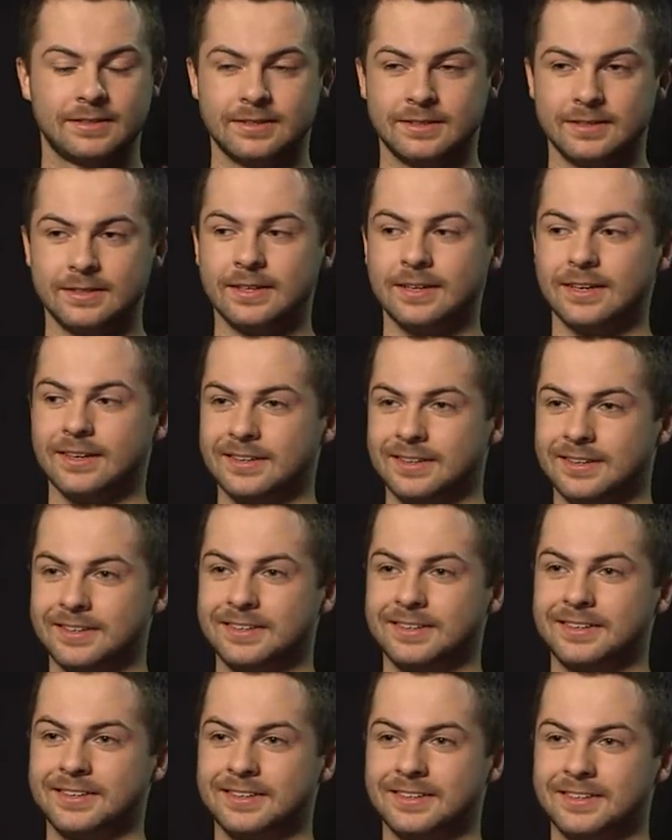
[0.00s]

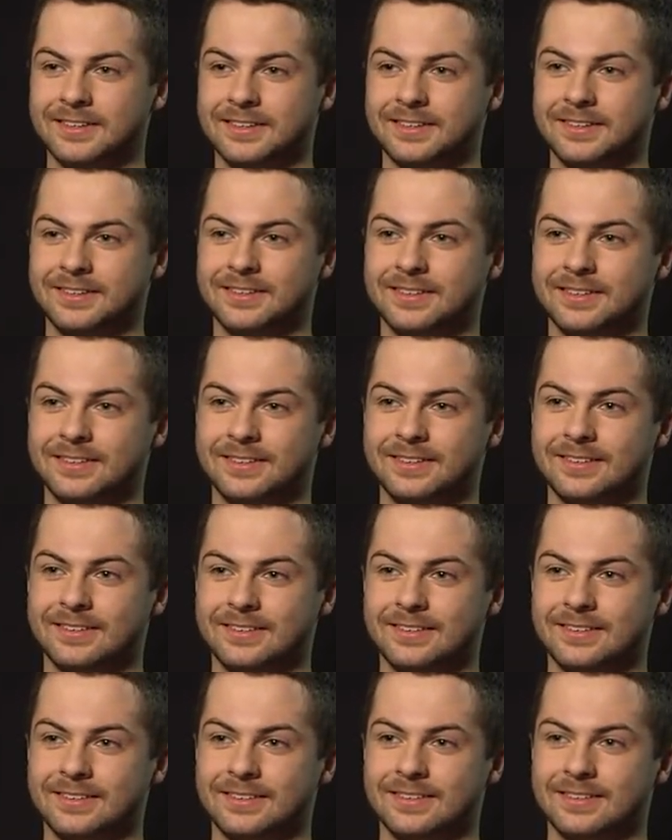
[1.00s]

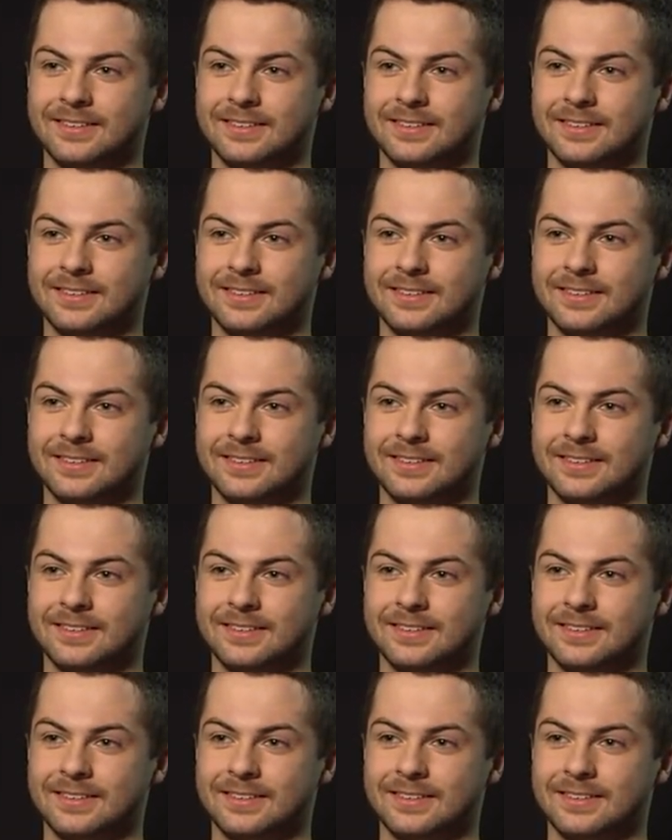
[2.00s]
(not speaking)